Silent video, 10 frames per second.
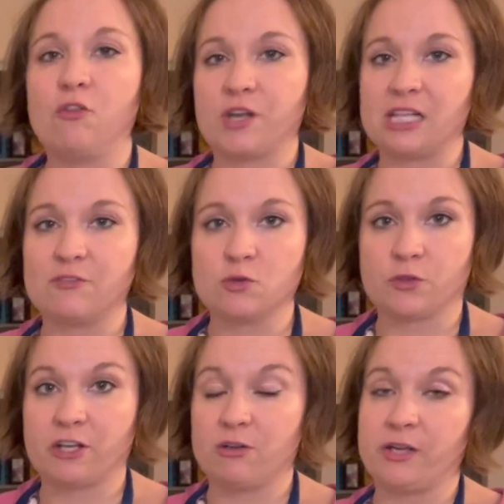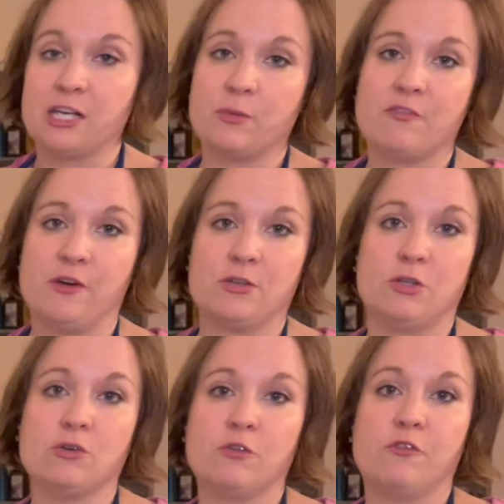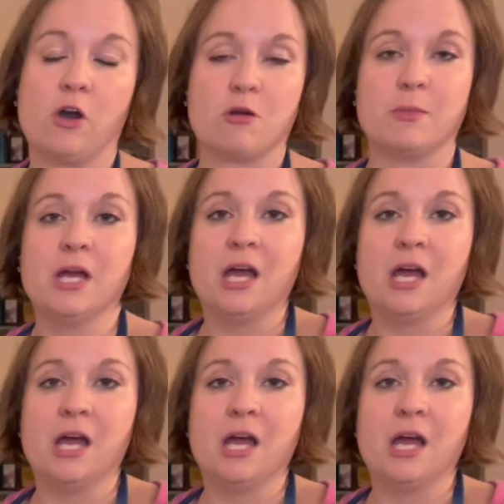that I live in North Carolina, we found a local farm